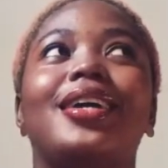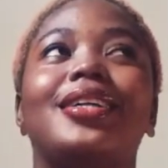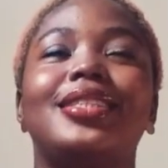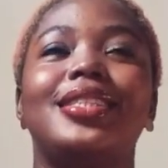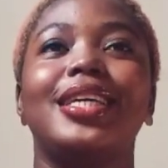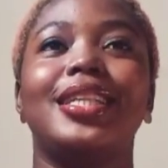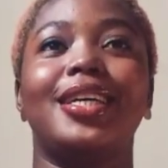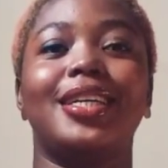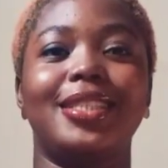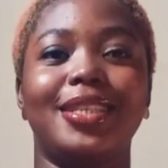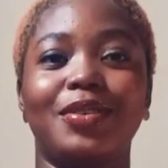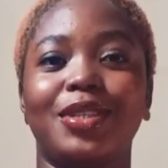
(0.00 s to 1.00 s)
today
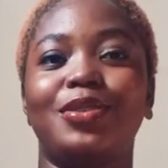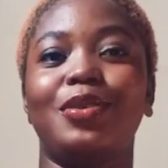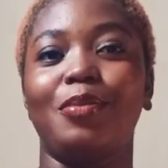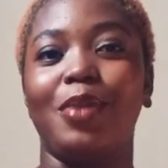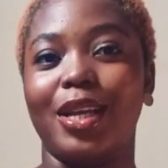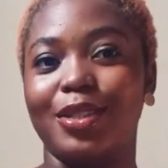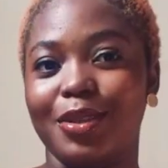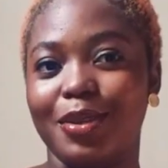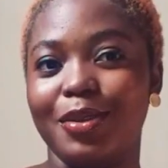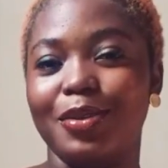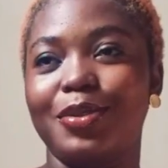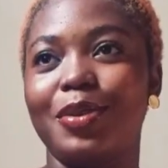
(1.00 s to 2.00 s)
last year was so
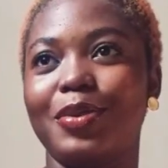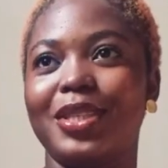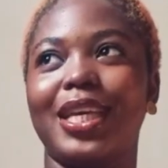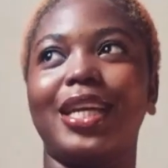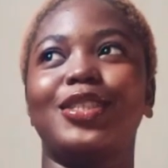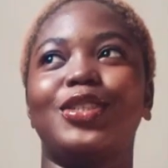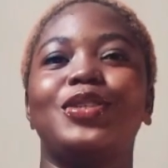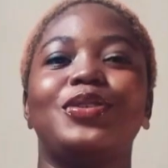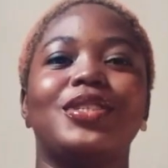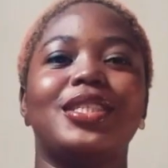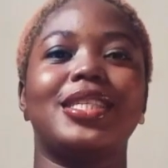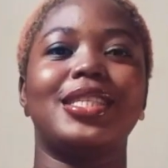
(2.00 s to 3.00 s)
magical, so we decided to
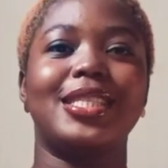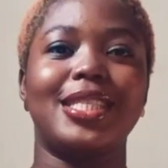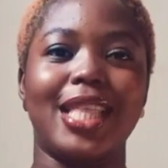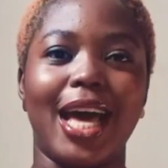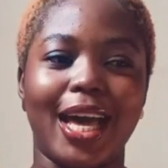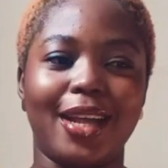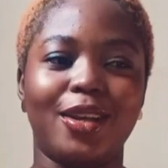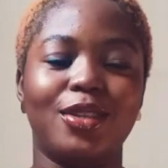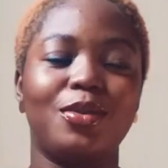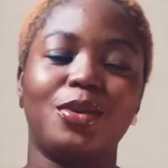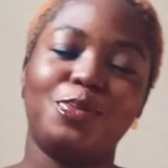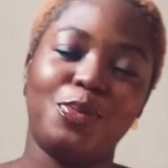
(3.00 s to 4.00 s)
choose dad,
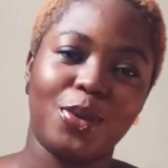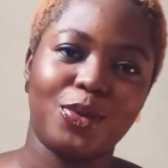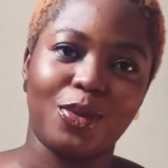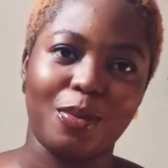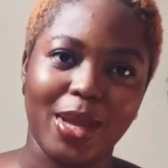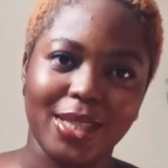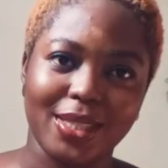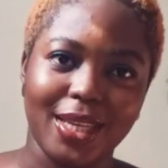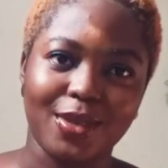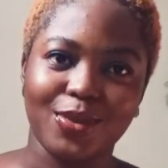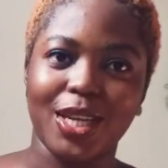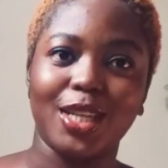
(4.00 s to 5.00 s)
because we're both romantic,
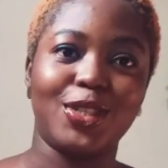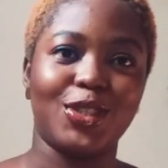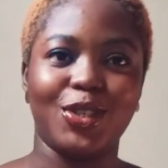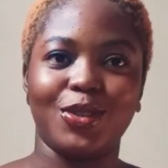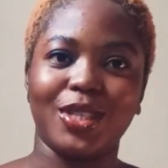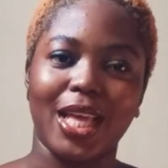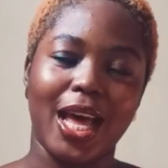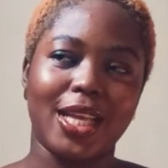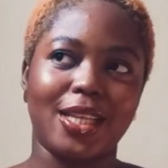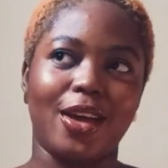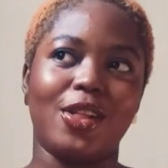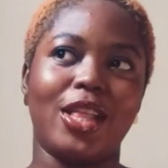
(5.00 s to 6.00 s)
decided to choose that
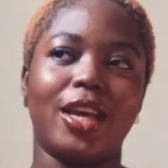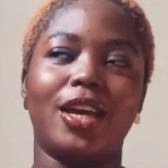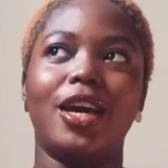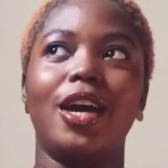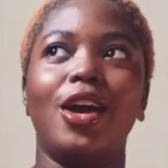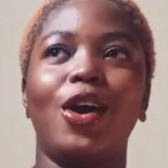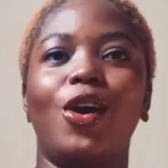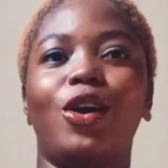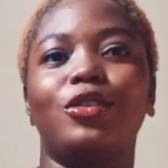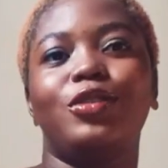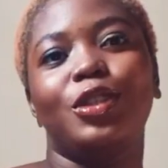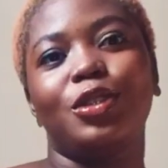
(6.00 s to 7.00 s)
as our like
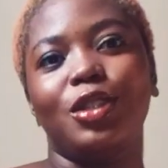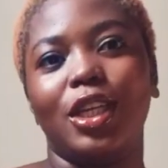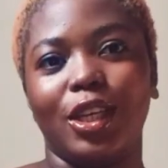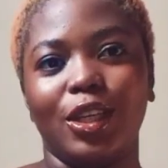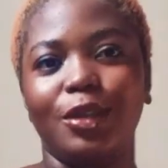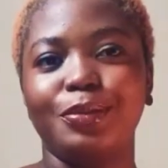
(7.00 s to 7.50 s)
official like